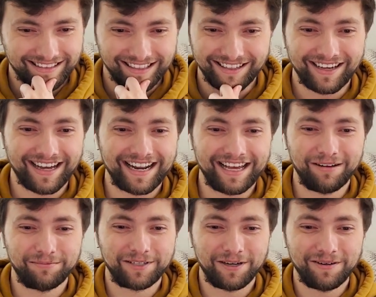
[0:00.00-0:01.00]
You gotta
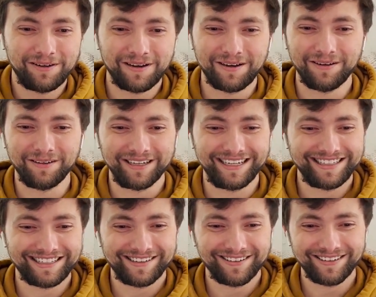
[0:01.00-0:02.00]
help Todou and
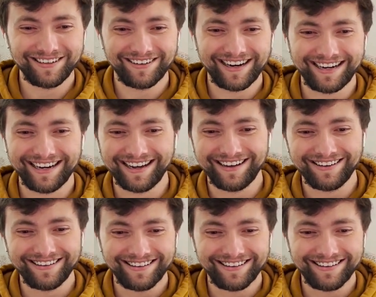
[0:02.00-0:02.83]
Itadori right now.